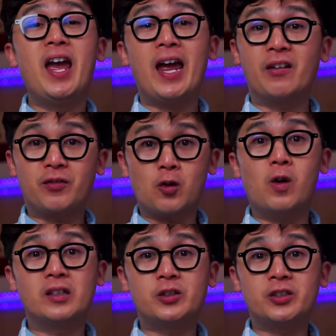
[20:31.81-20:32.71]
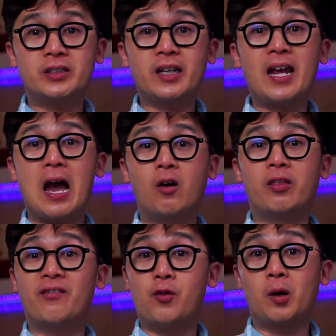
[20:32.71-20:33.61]
And if you want to see how
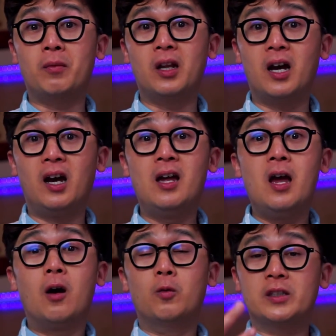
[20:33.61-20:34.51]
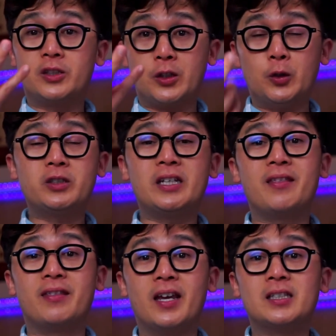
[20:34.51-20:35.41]
the formula was used
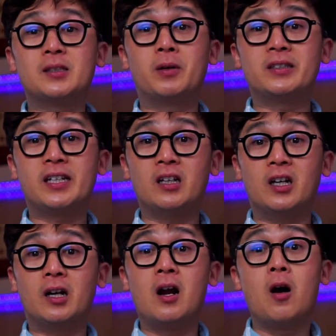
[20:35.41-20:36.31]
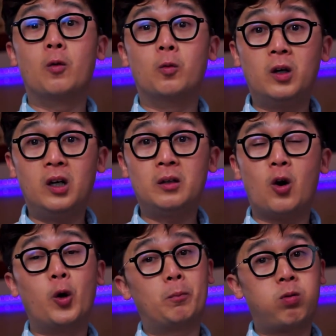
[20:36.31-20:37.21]
in this particular word
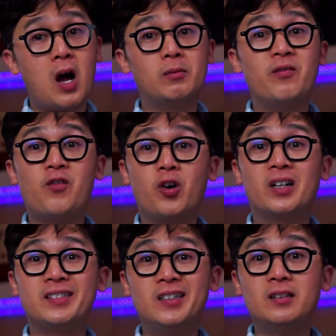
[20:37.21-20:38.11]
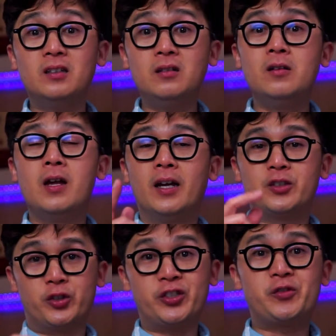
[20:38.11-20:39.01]
or problem for a circle,
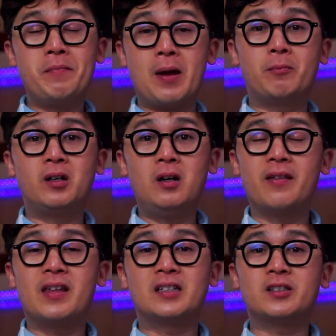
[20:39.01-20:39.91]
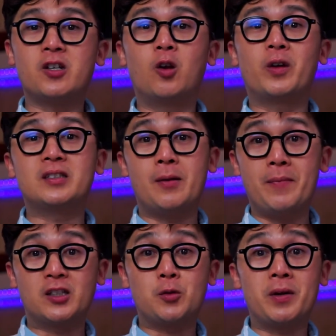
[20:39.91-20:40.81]
just remember that it's always the
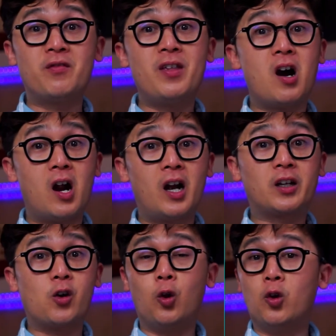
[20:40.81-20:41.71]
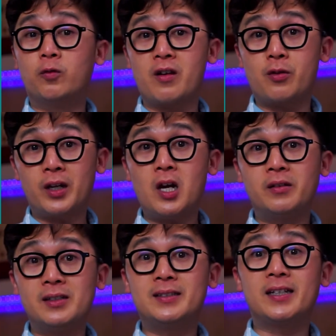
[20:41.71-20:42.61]
measurement of the arc all over
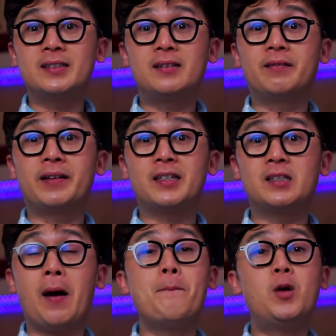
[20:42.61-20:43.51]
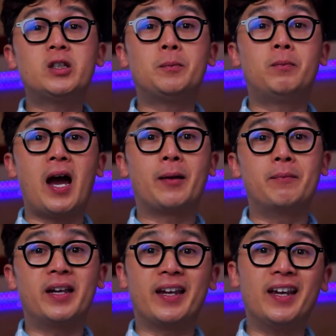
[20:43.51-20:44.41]
360 degrees multiplied
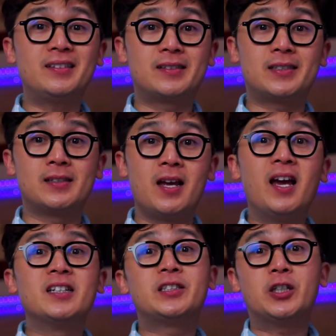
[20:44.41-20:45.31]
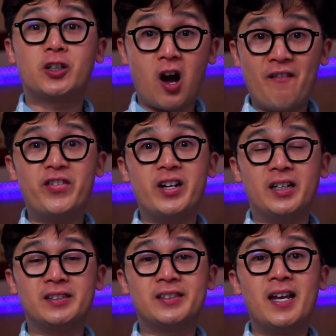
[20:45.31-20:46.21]
by its circumference.